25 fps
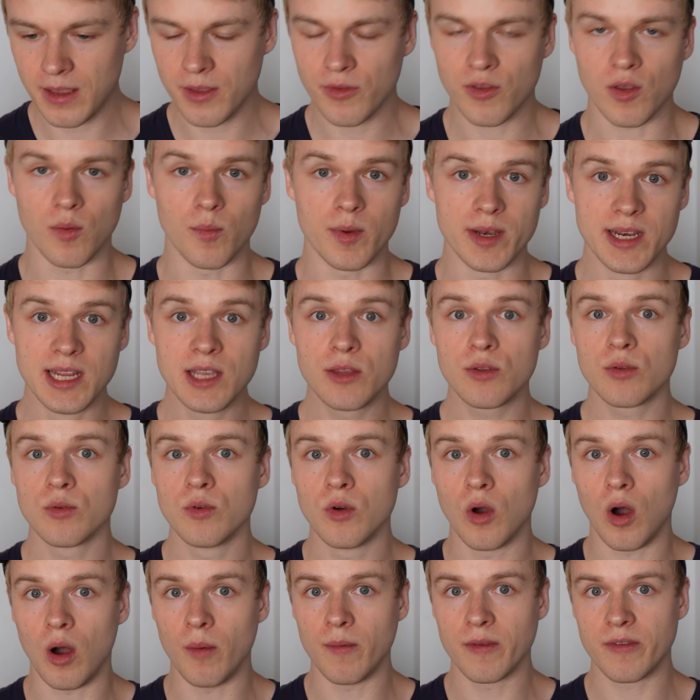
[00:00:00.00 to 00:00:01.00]
So we need
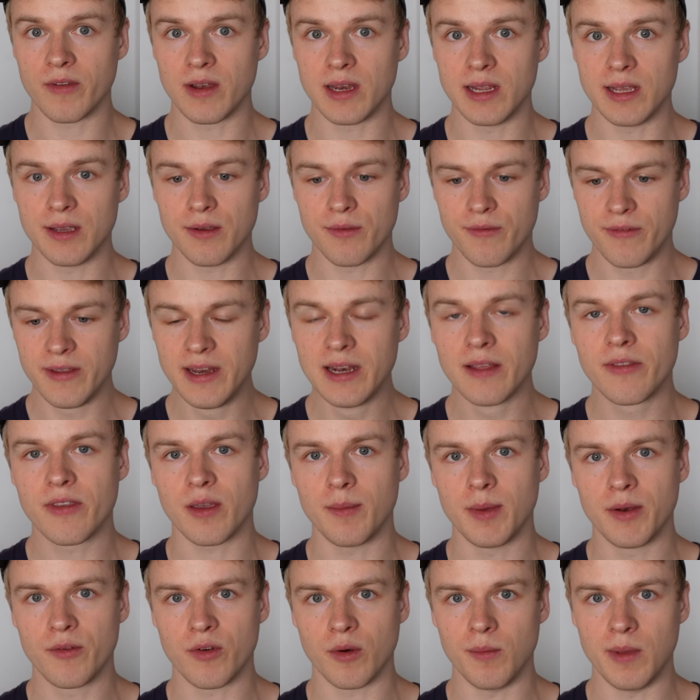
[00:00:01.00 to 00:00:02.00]
to obviously feed it
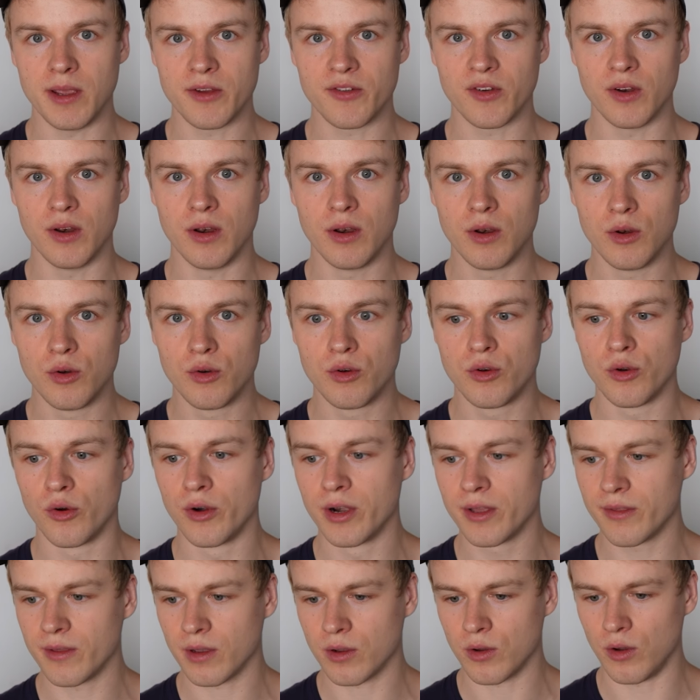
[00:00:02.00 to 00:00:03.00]
some information
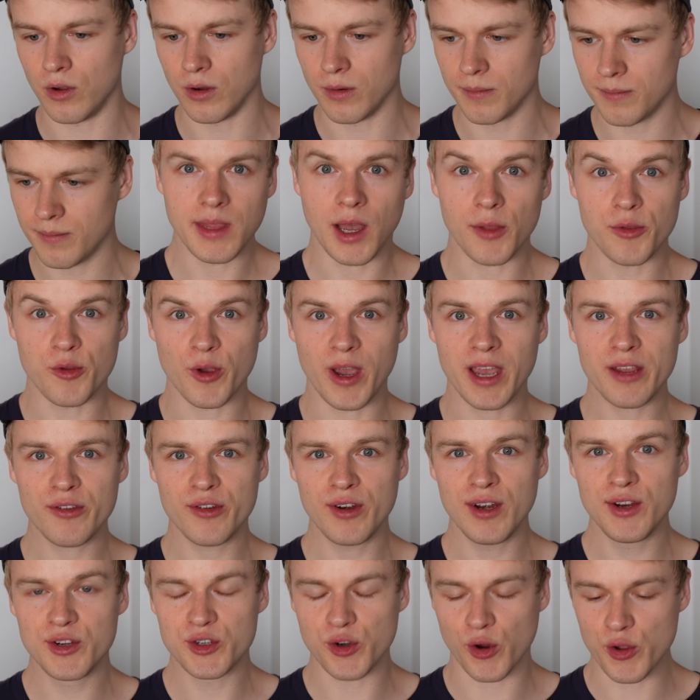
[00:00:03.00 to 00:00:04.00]
during the call. Now to
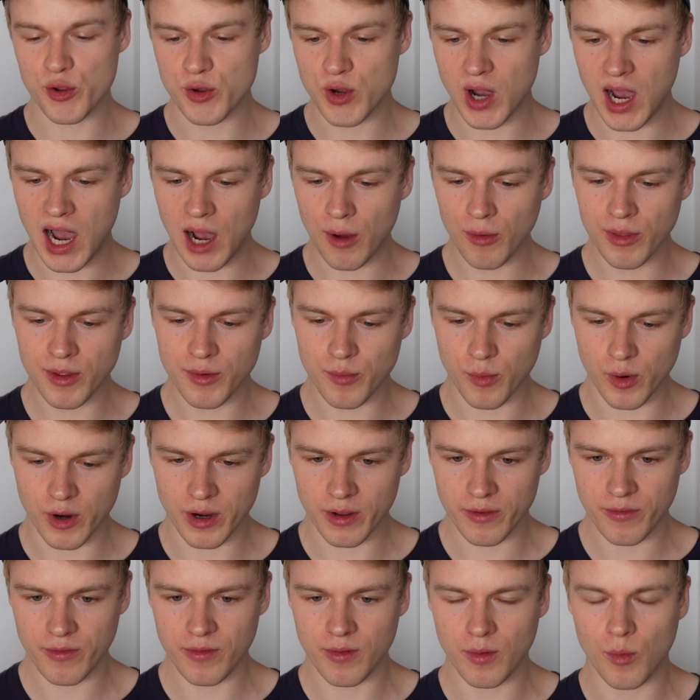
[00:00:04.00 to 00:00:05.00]
actually show you how that
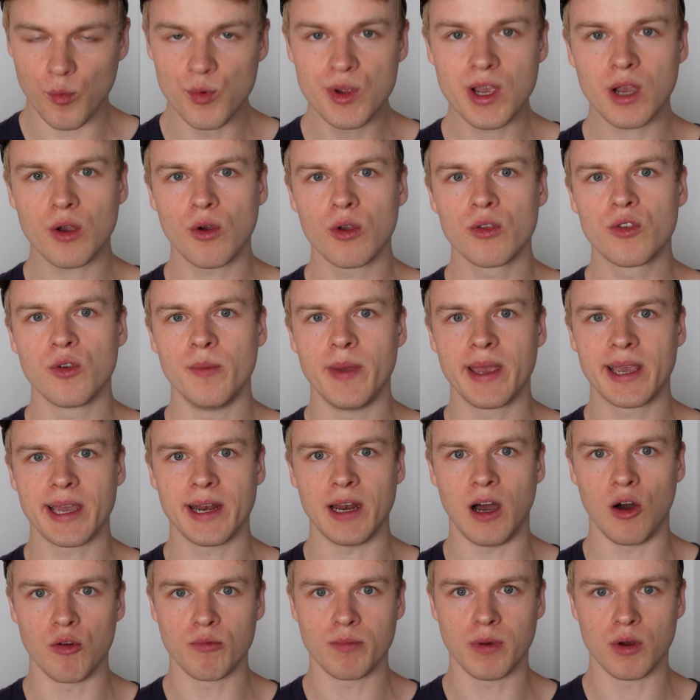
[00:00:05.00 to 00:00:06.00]
works, we are going to make
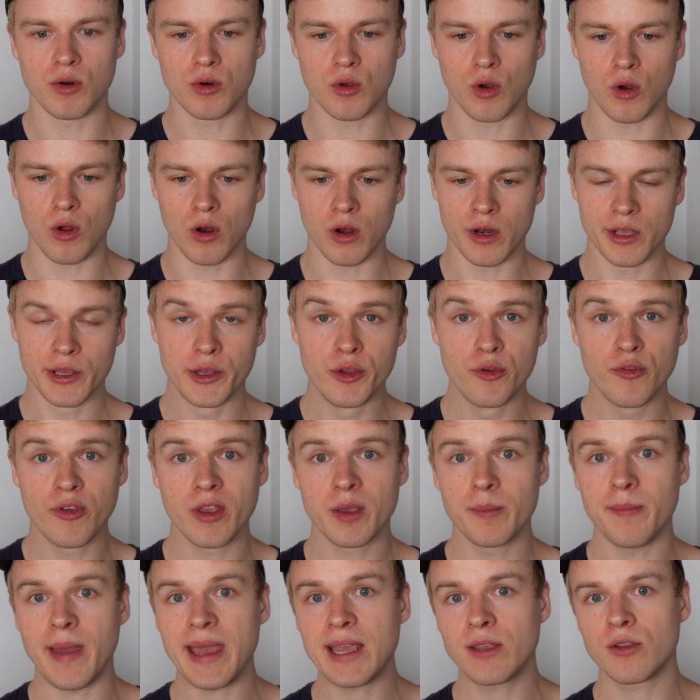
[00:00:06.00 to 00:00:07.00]
an outbound call
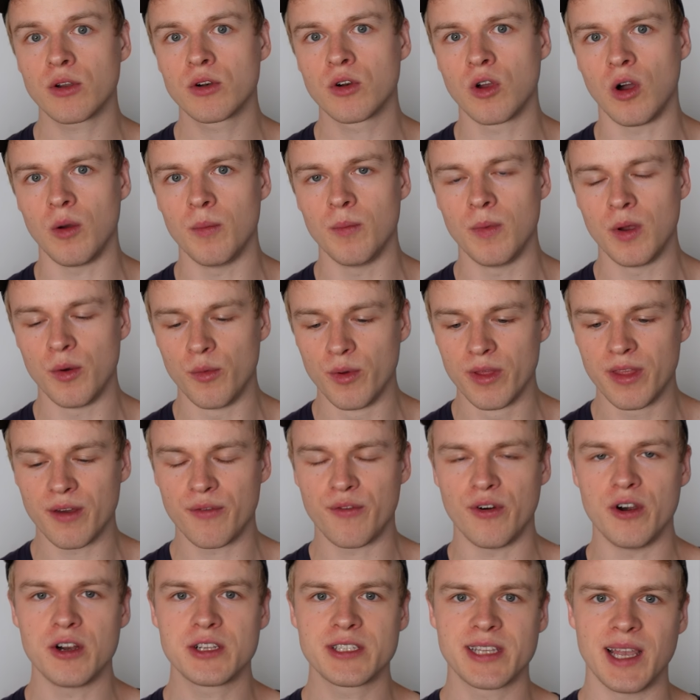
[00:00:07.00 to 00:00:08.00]
using make.com with the
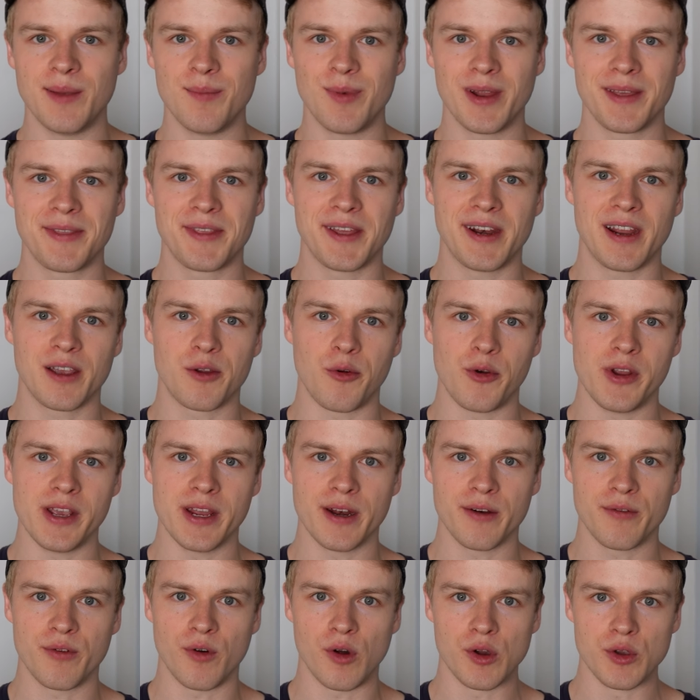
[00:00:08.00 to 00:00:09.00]
first template that I
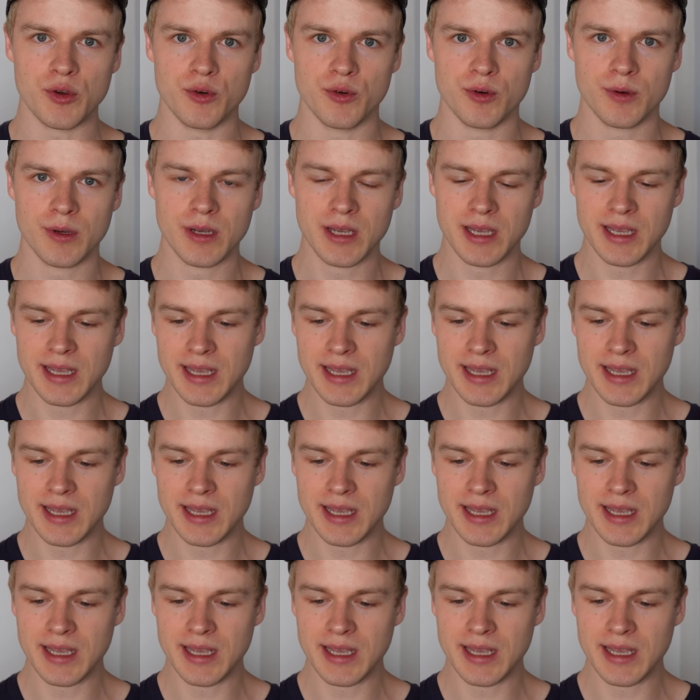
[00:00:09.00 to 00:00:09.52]
created for you.